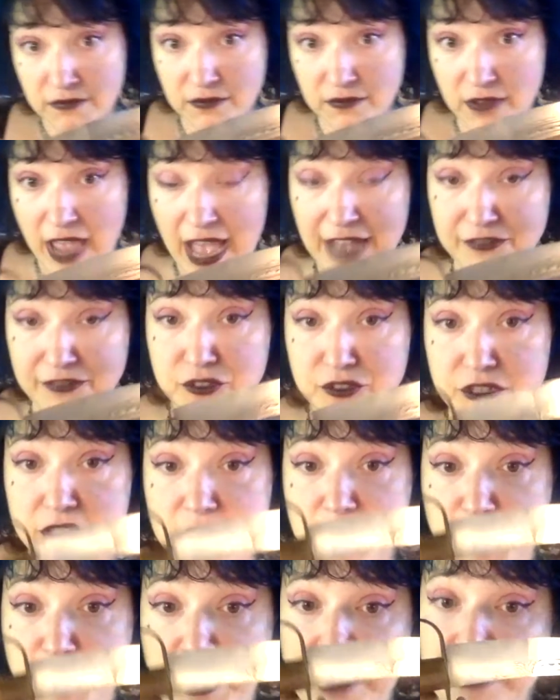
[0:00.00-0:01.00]
after the
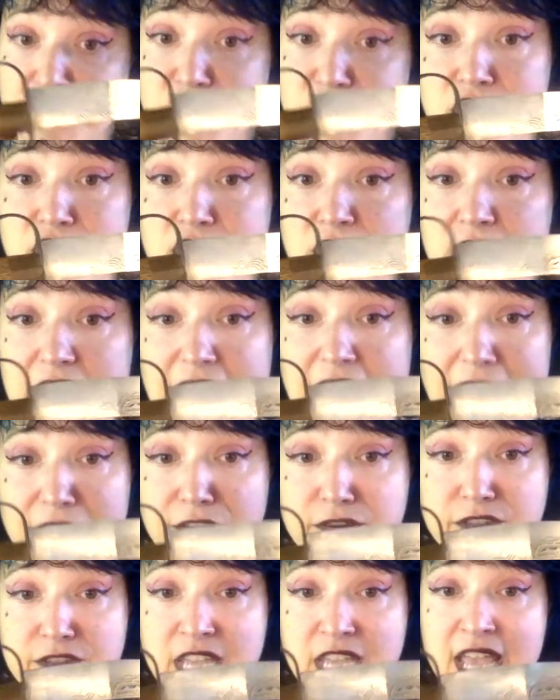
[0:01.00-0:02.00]
Spanish
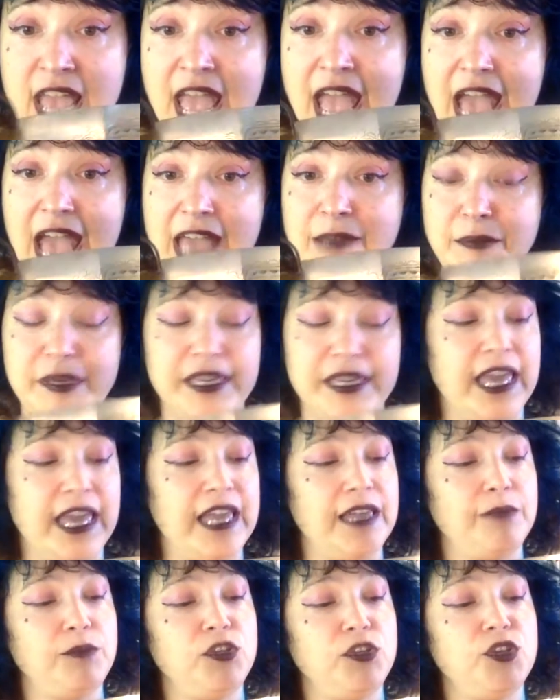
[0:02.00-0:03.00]
left and
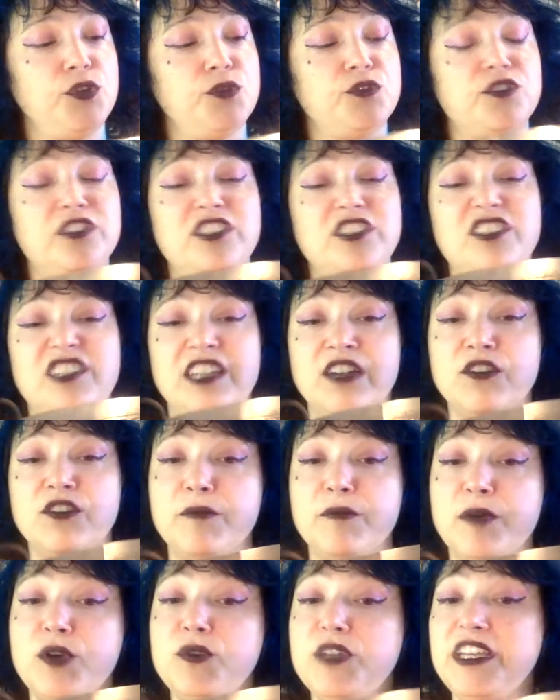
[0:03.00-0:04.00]
became used
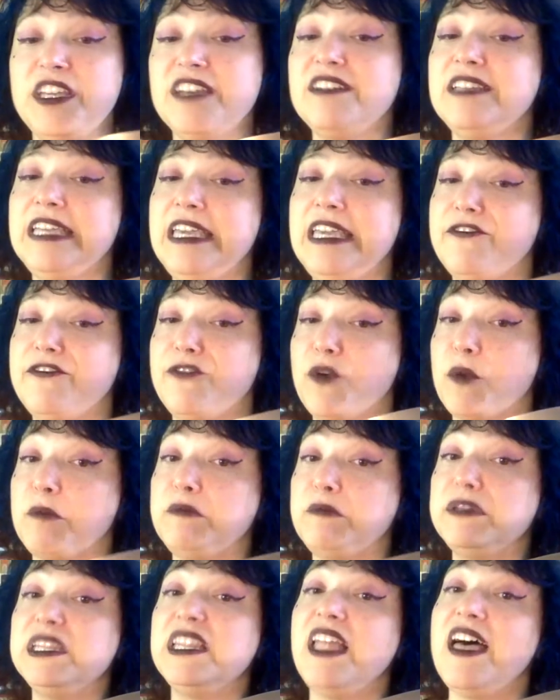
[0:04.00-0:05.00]
ceremonially for
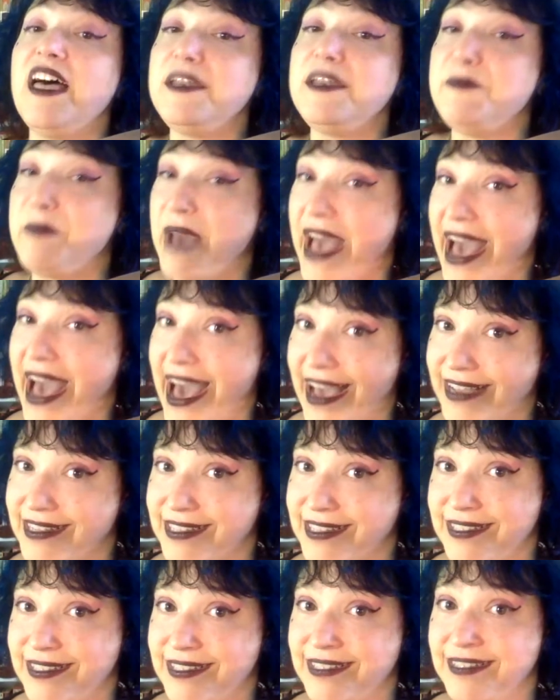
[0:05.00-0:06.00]
blood
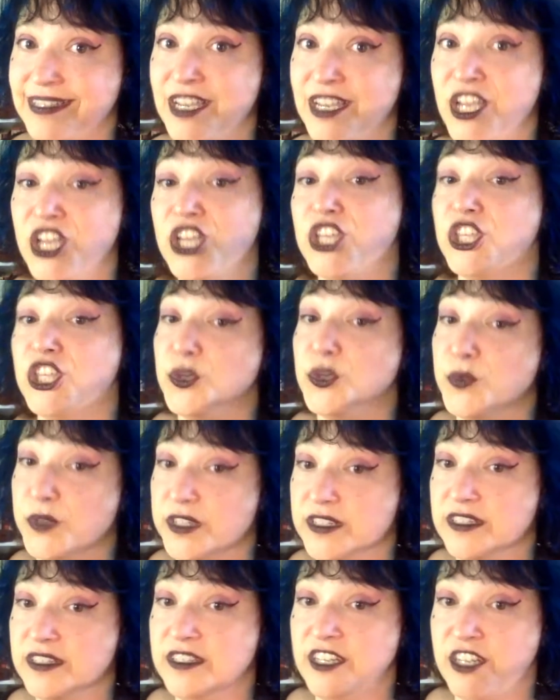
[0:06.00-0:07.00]
pacts. You
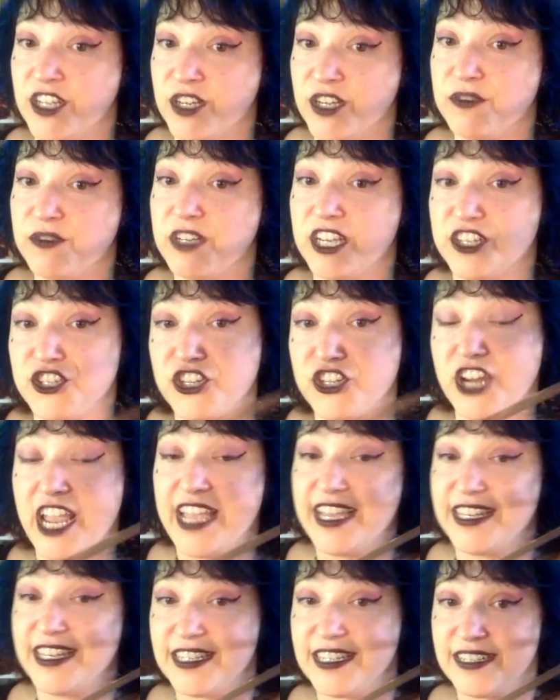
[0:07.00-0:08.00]
would, cut your
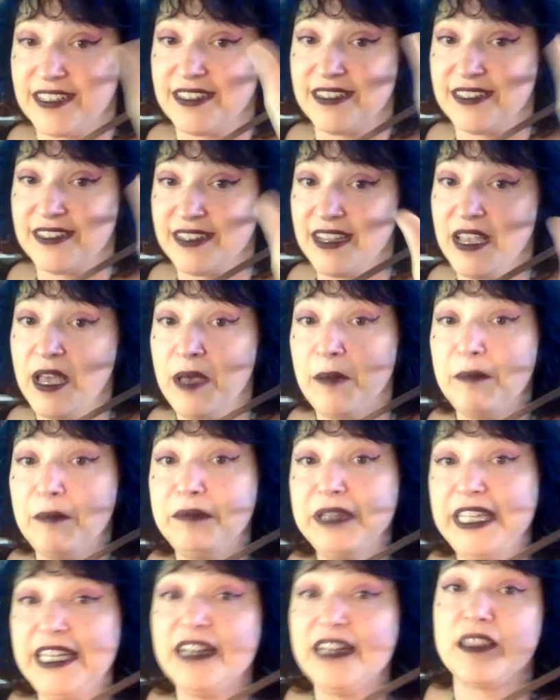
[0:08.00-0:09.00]
hand and
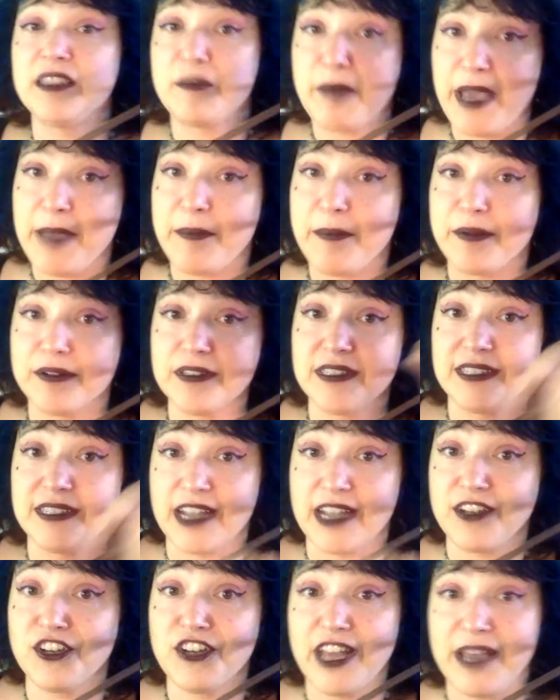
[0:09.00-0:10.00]
bleed on the paper and
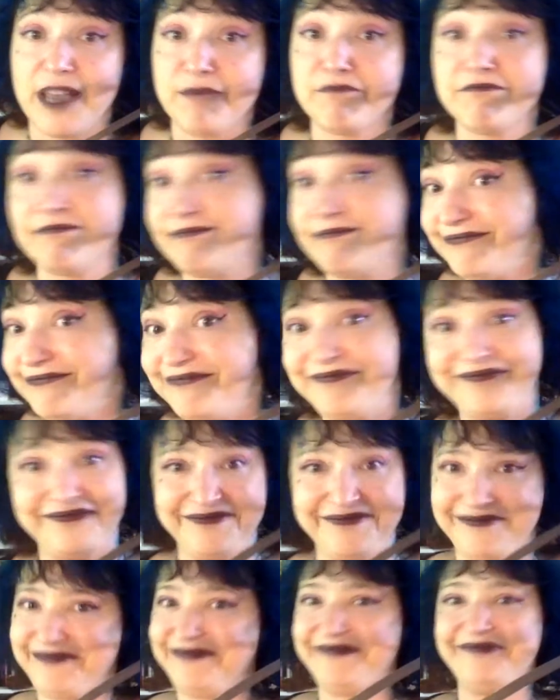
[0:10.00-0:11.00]
sign your name.
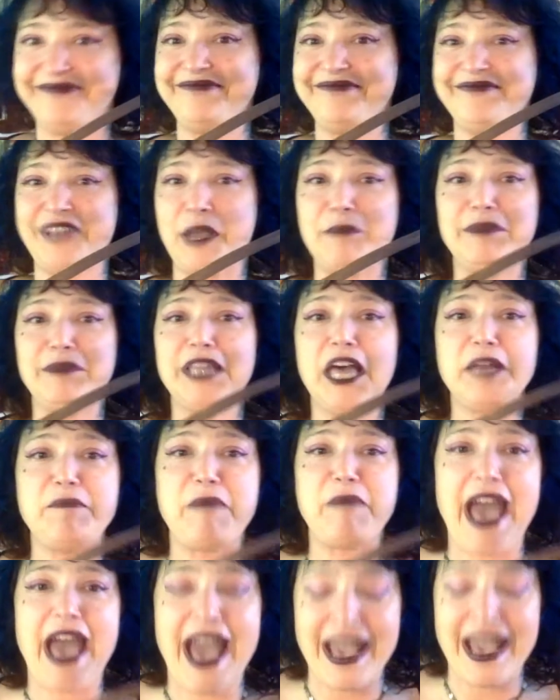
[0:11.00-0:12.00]
Blood
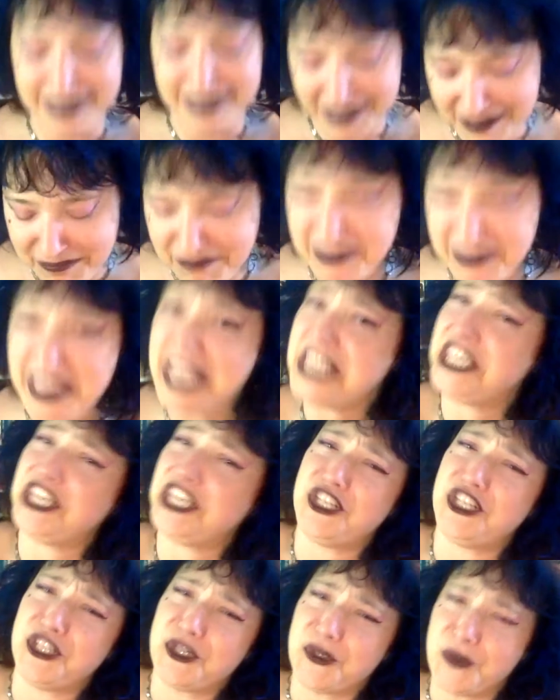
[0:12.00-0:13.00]
pacts, like you do.